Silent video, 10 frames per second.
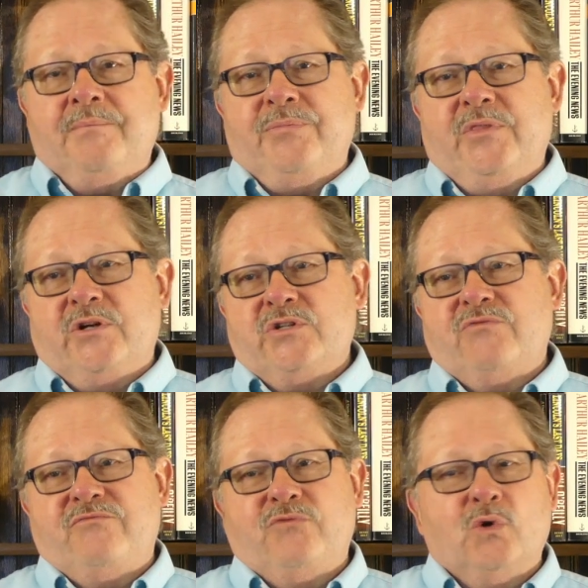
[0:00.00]
there's
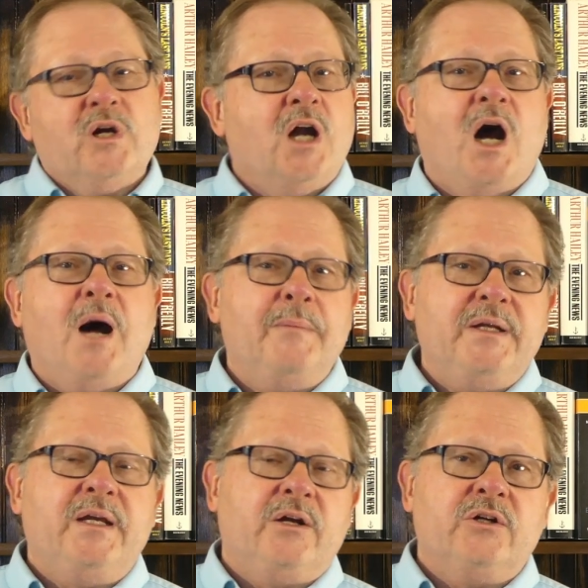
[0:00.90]
four common
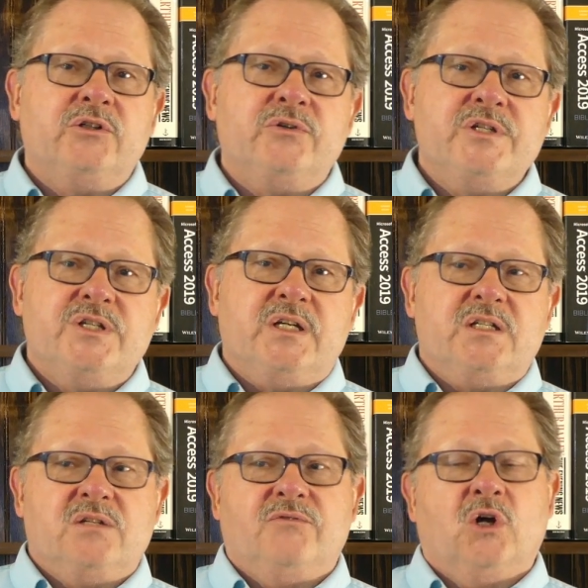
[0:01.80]

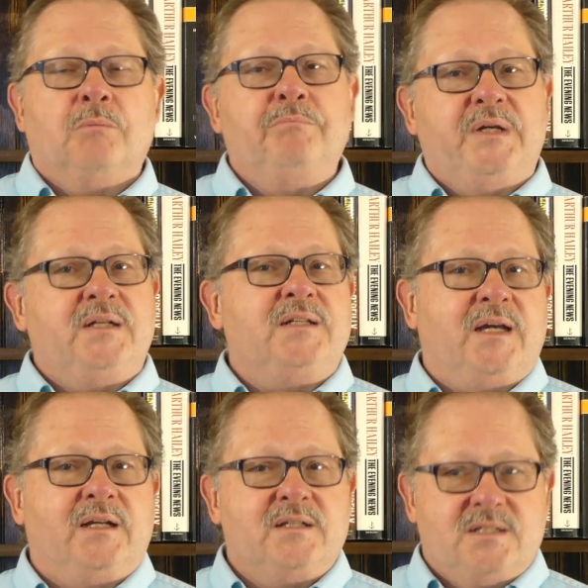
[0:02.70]
characteristics of all big
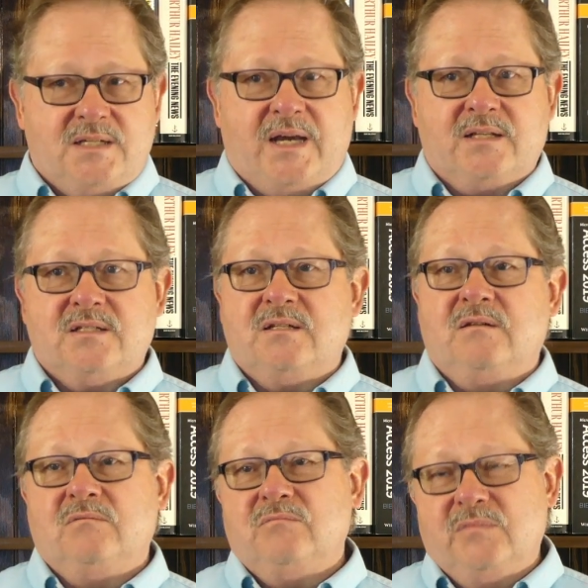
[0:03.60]
data sets,
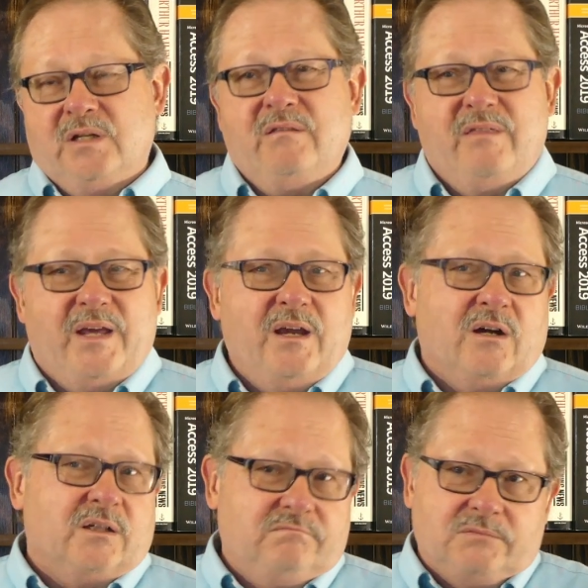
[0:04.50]
and they
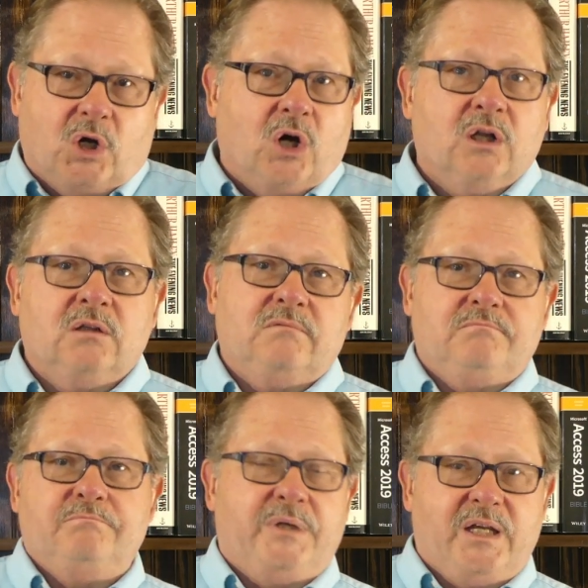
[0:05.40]
are all
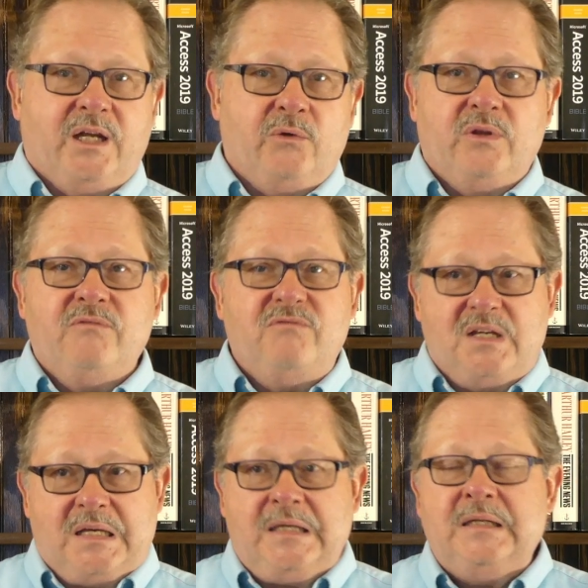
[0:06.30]
beginning with a
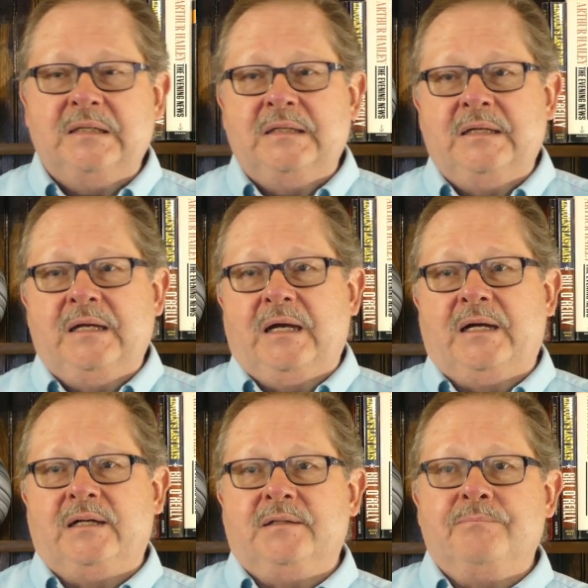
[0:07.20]
V:
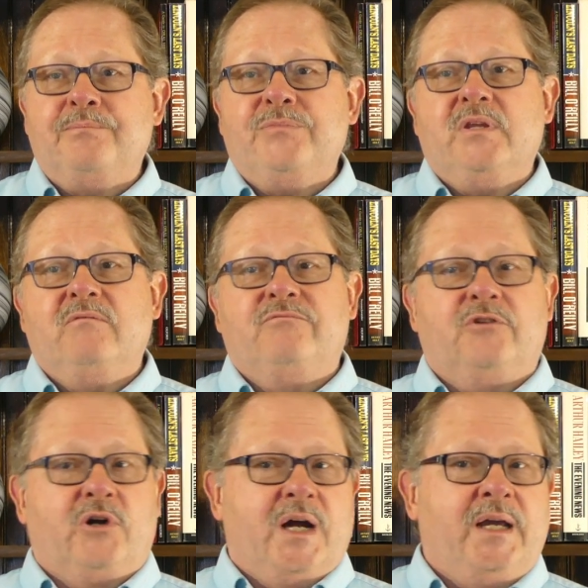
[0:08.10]

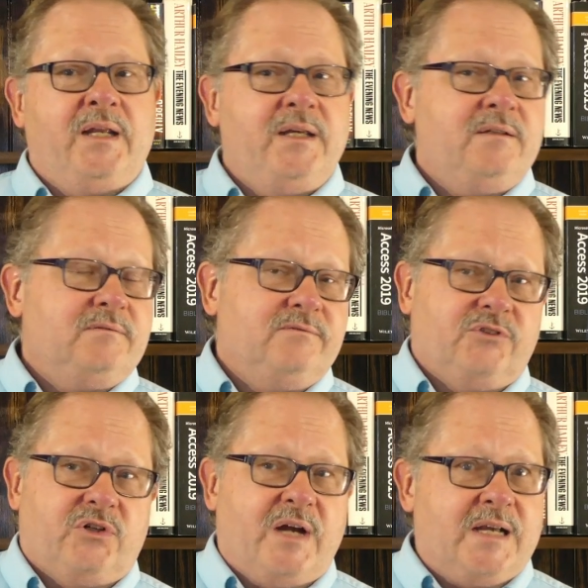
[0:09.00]
variety,
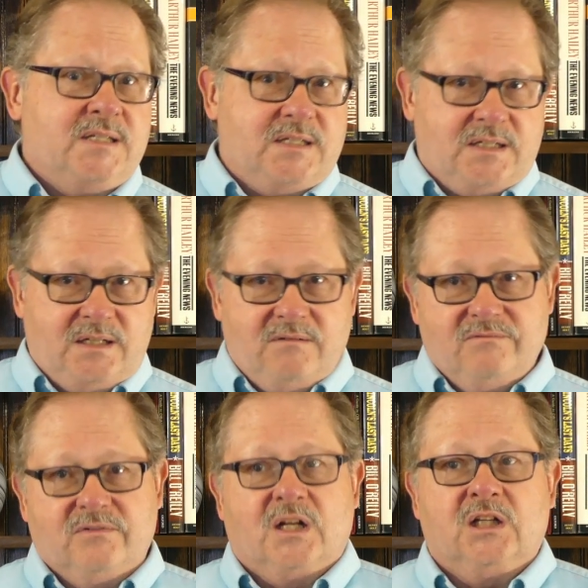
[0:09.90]
veracity,
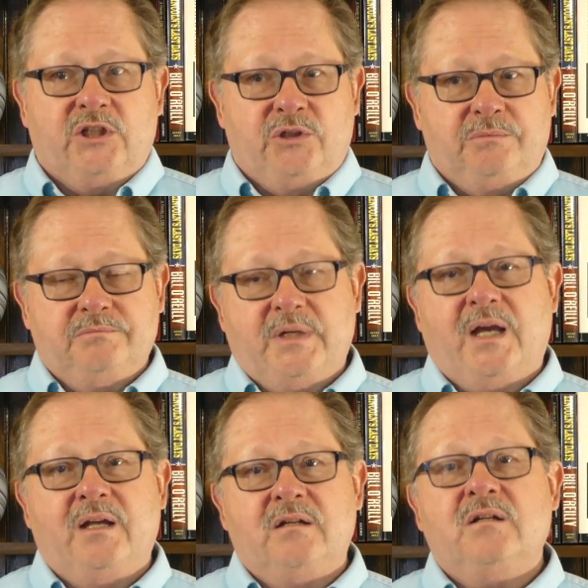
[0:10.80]
volume,
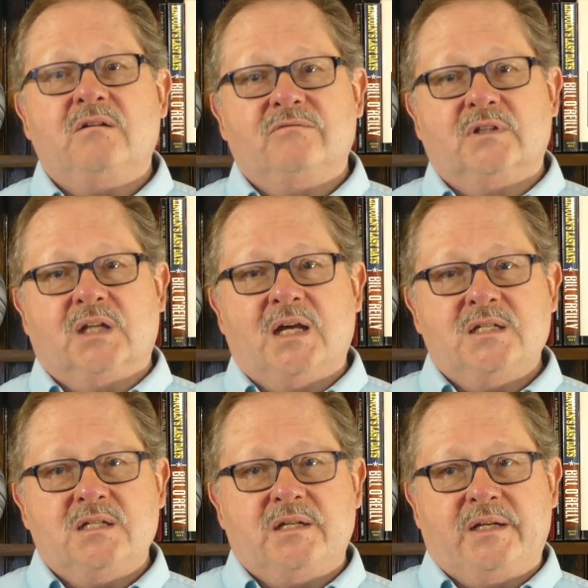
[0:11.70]
and
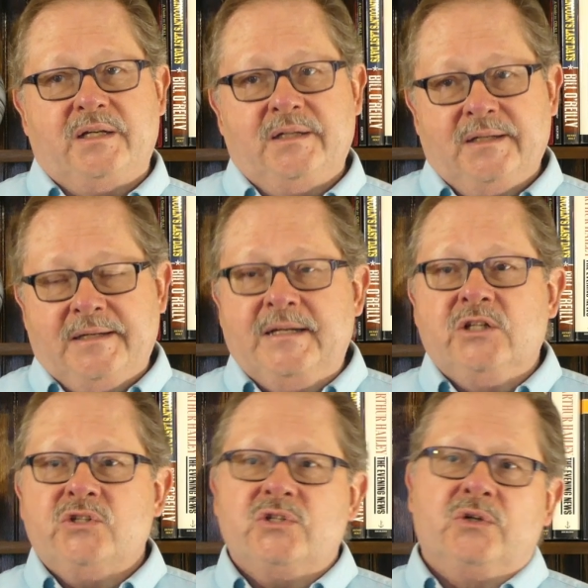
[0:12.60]
velocity.
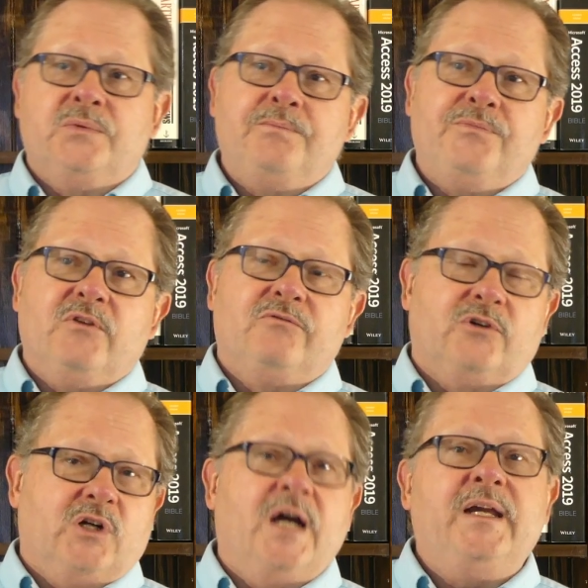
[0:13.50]
So
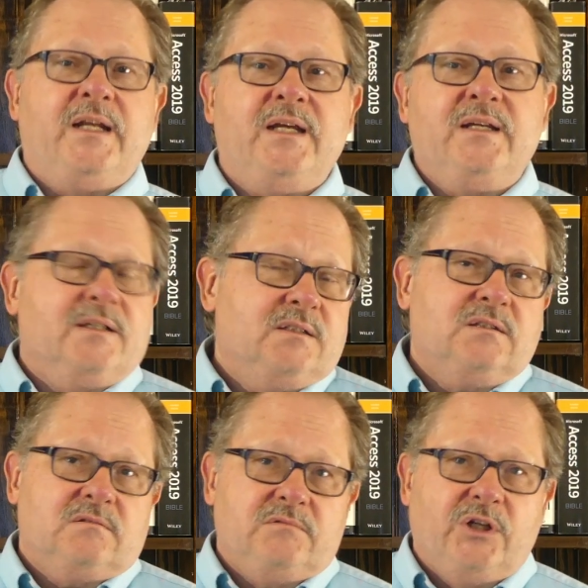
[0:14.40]
variety is,